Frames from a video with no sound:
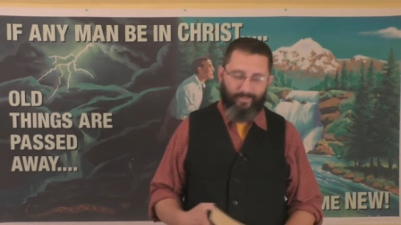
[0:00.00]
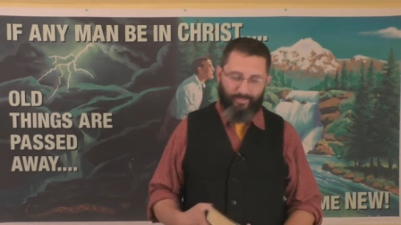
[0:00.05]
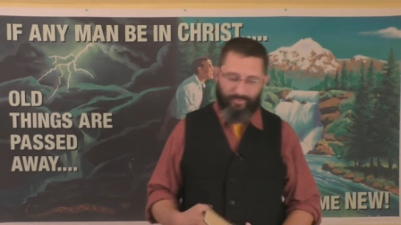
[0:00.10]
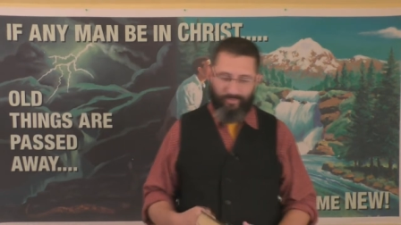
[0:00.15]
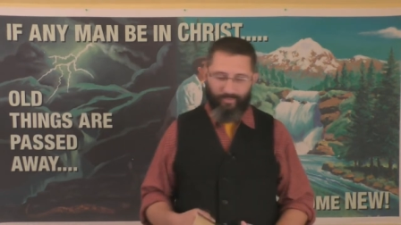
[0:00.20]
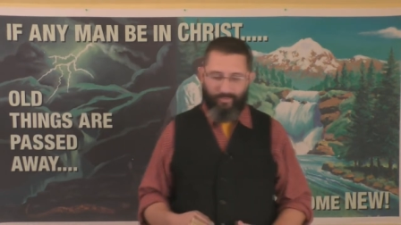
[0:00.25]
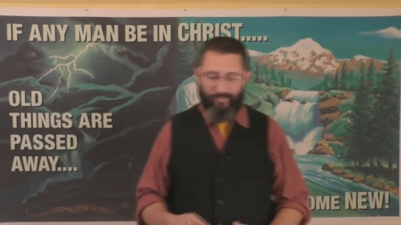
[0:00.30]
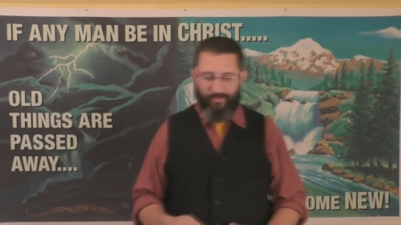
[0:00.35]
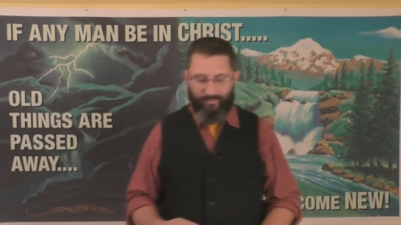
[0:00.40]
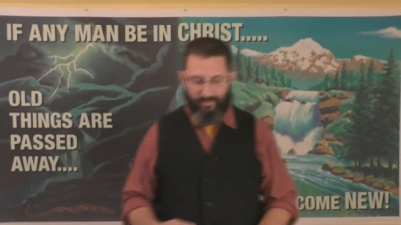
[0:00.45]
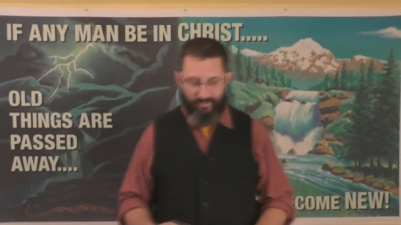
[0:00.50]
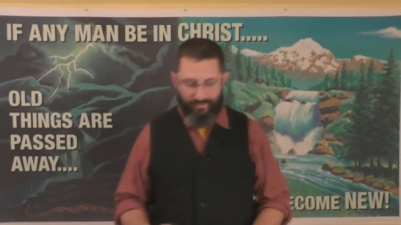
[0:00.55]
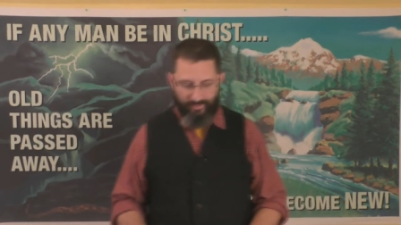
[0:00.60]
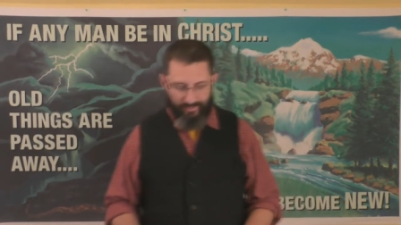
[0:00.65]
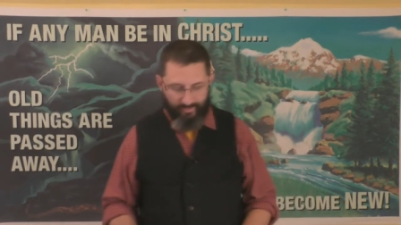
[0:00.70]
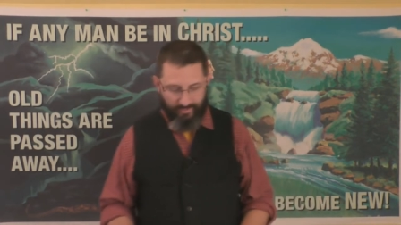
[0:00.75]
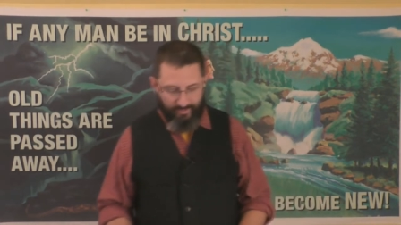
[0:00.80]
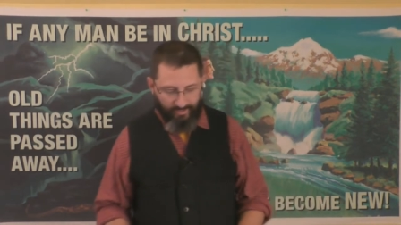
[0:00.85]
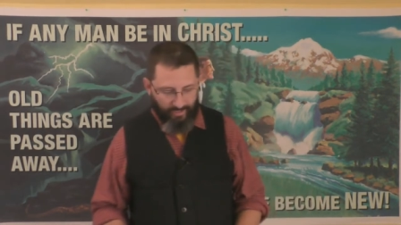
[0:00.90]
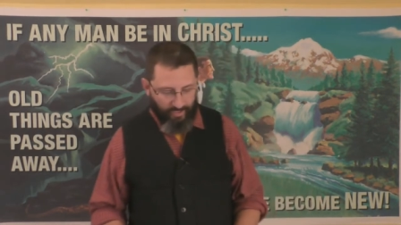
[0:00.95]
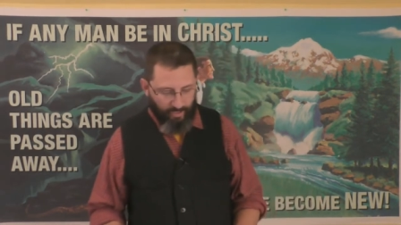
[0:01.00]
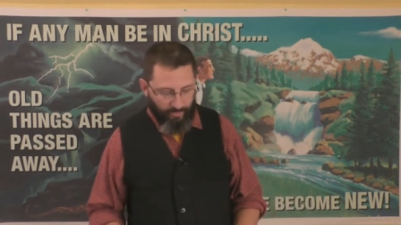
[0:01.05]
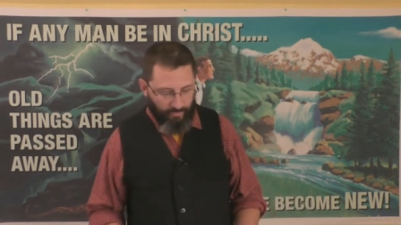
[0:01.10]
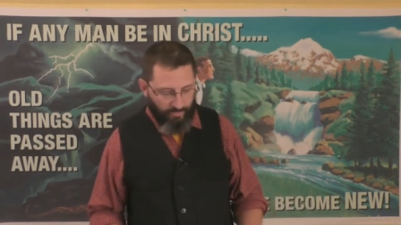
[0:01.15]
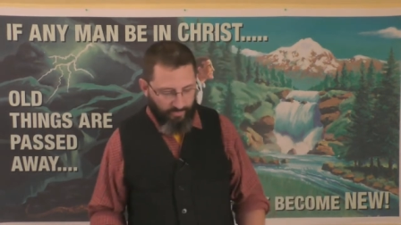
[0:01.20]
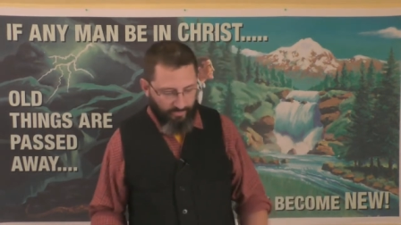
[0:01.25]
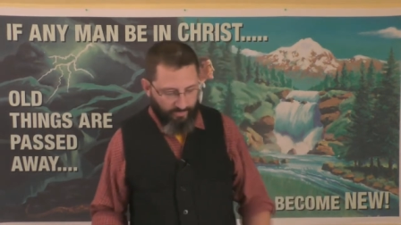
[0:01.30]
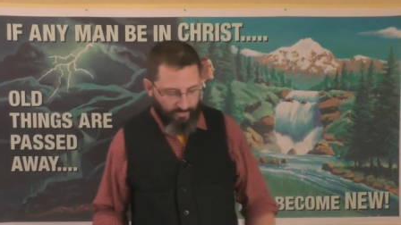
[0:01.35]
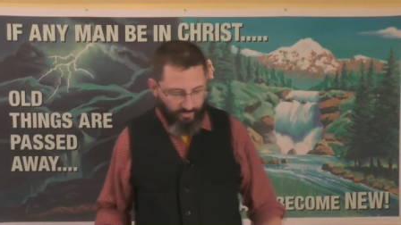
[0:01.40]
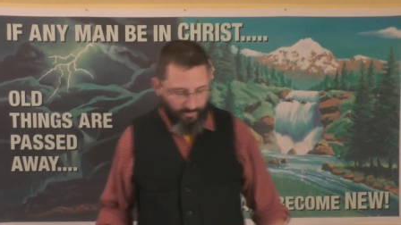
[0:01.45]
so hope
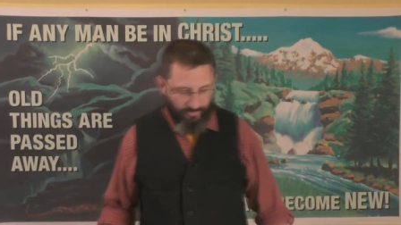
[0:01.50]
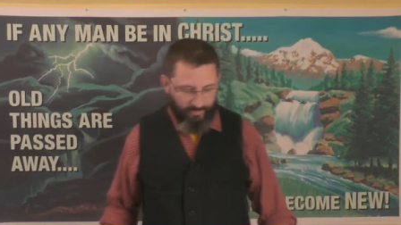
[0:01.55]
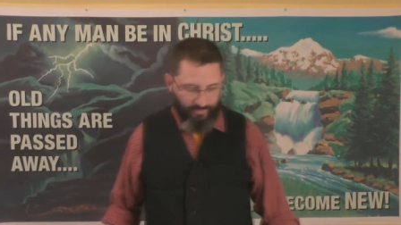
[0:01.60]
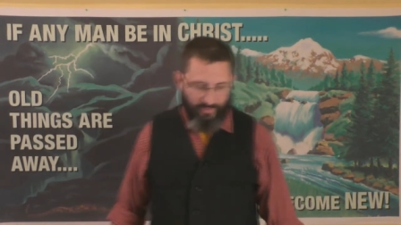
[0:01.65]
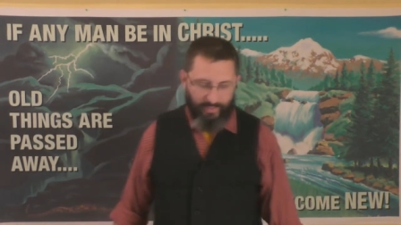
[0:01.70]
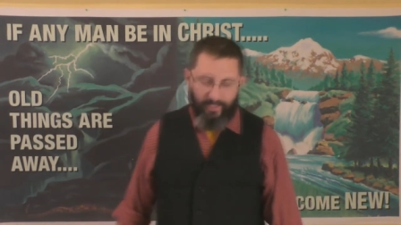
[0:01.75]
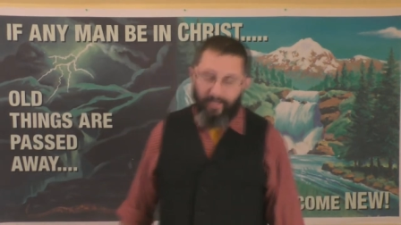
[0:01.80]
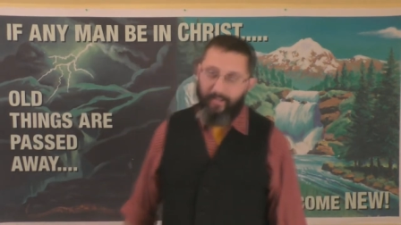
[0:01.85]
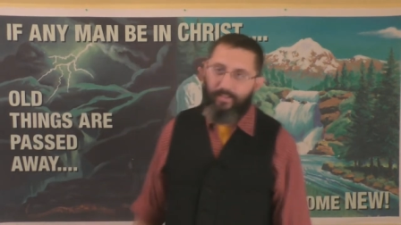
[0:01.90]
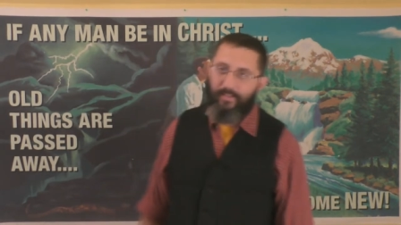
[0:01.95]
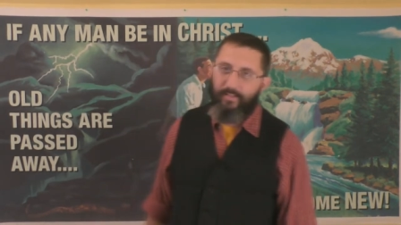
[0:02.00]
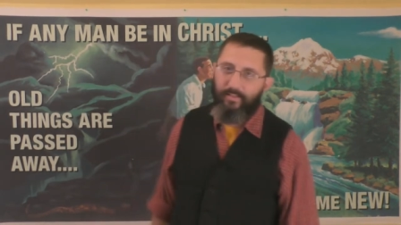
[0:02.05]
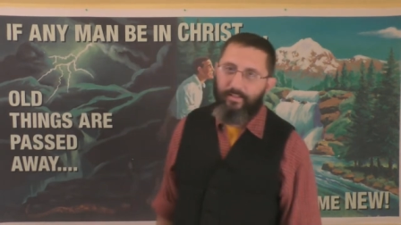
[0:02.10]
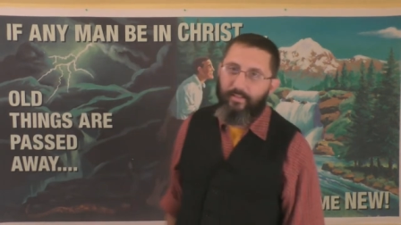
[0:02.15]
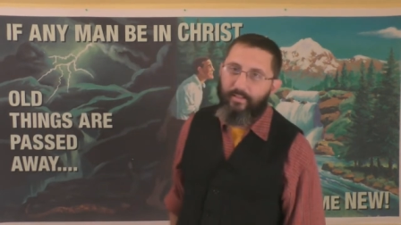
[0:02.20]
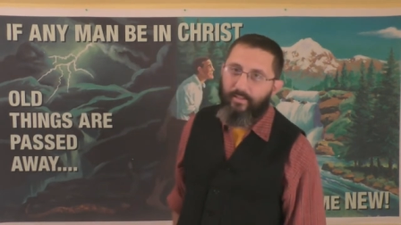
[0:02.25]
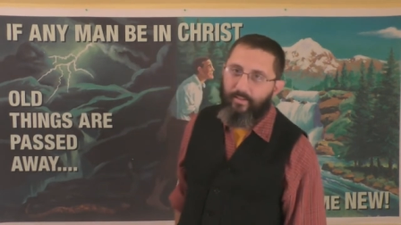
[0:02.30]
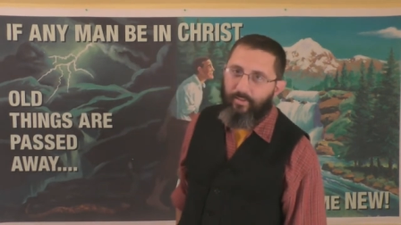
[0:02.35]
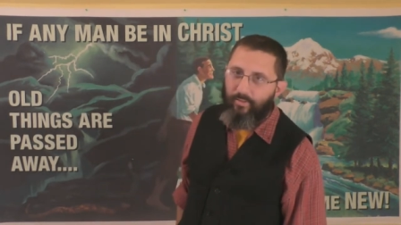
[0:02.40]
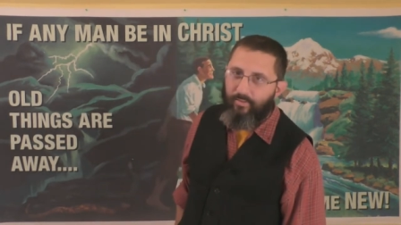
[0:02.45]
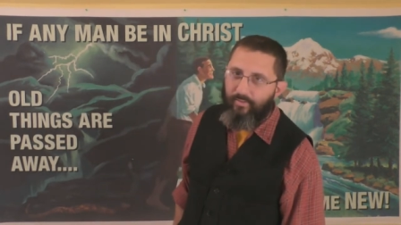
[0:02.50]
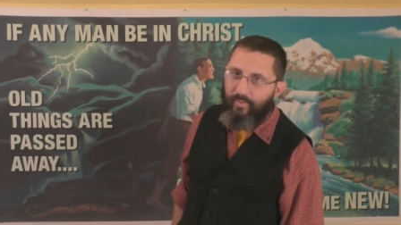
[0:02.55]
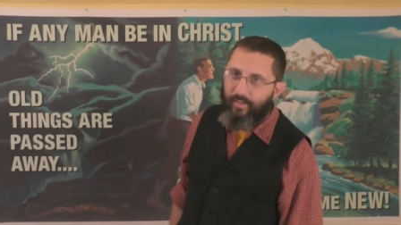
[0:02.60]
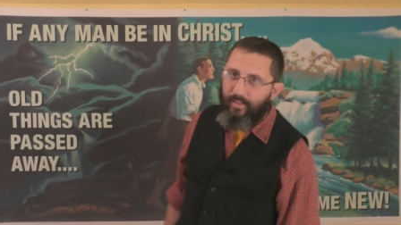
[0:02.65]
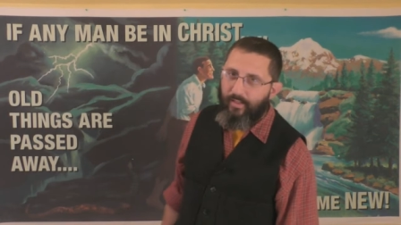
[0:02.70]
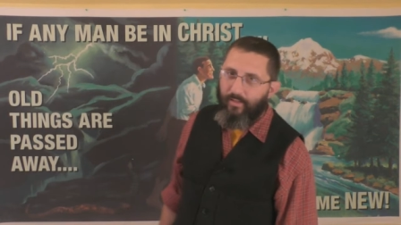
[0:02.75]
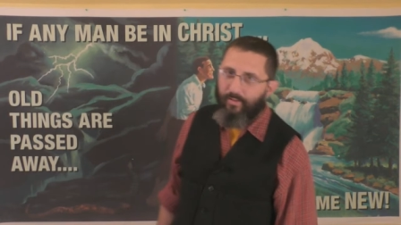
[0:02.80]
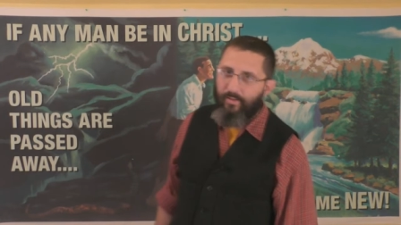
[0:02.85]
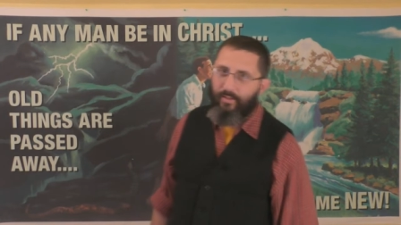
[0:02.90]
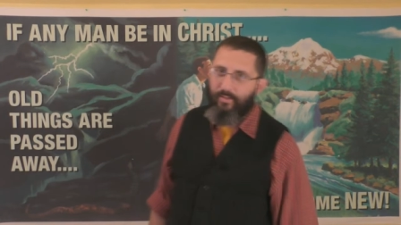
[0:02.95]
you've enjoyed that little
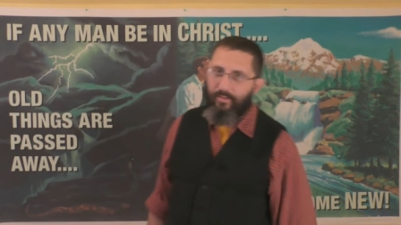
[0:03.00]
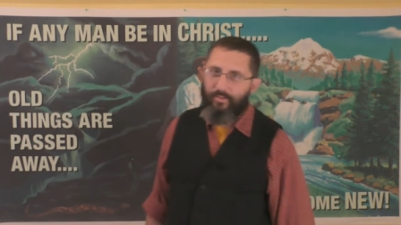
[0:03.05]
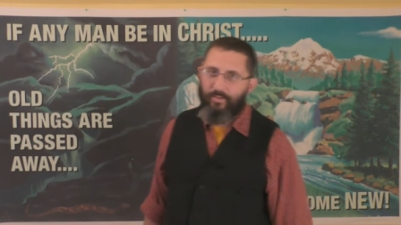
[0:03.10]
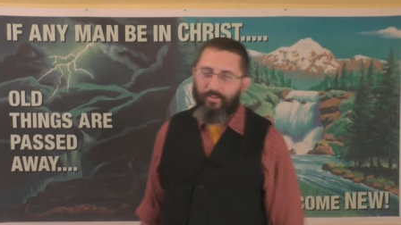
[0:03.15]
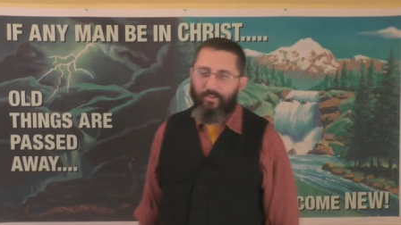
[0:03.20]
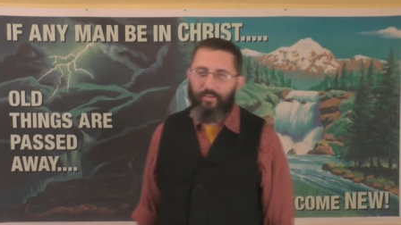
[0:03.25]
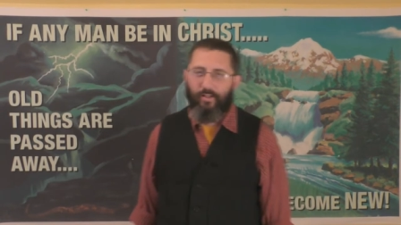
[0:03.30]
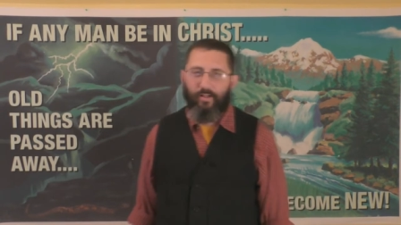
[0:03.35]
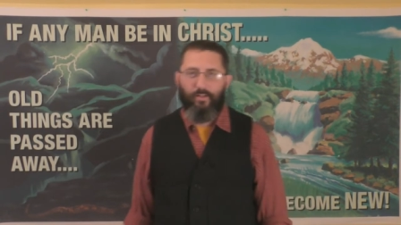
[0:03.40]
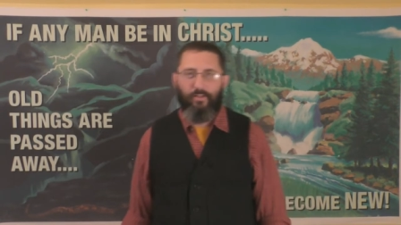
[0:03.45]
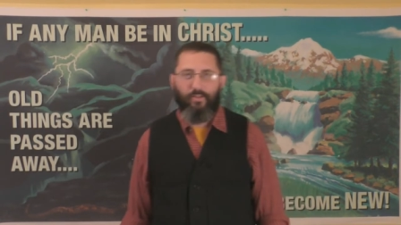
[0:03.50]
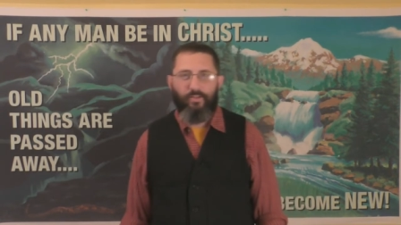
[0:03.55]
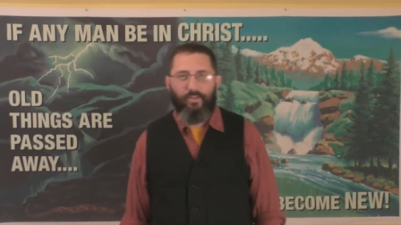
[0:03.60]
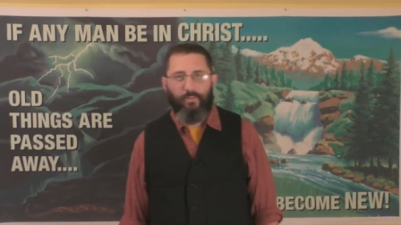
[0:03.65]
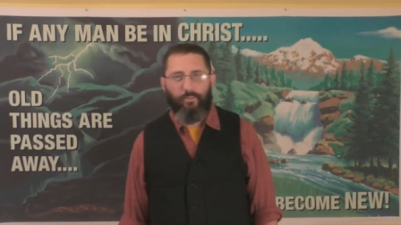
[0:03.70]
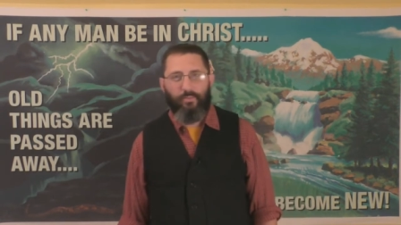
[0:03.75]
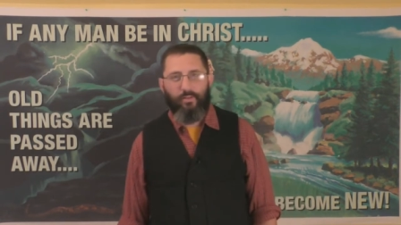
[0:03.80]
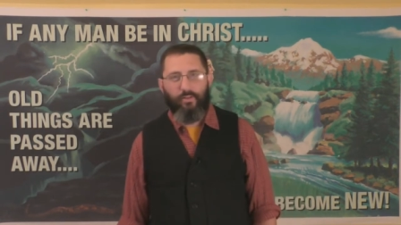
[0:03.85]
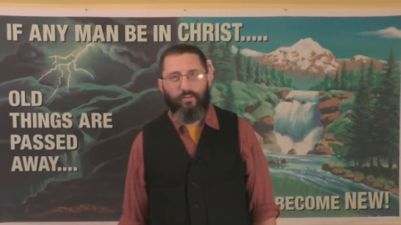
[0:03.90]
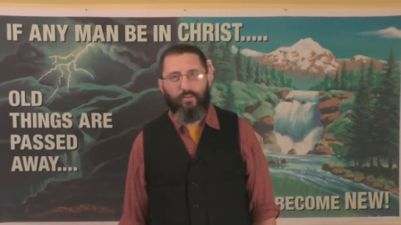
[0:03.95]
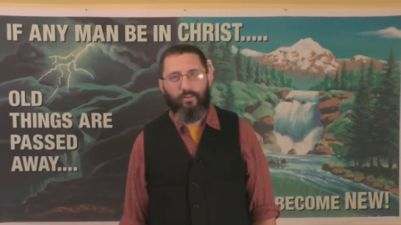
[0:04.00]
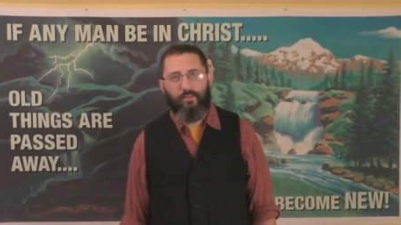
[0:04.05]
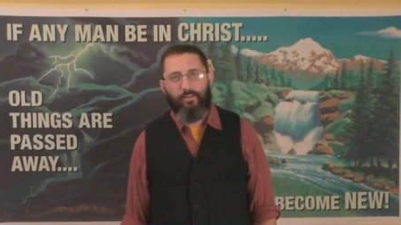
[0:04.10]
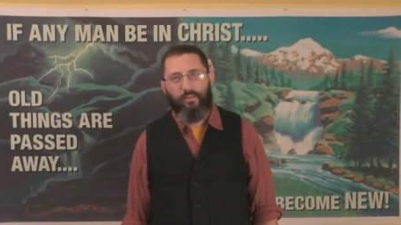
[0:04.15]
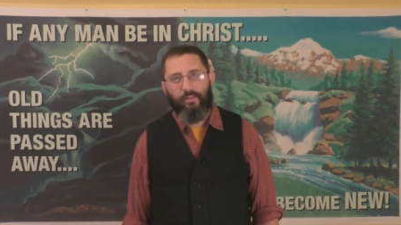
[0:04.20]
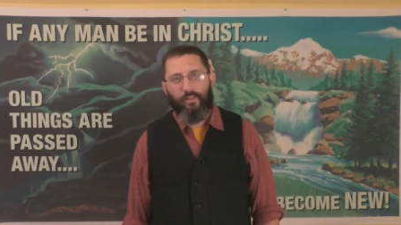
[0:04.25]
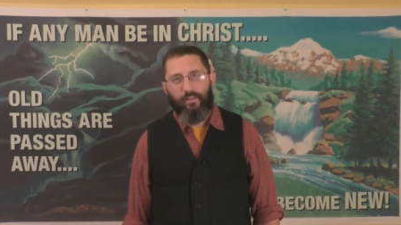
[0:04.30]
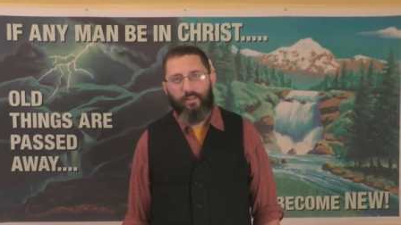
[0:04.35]
video here, just sharing some of the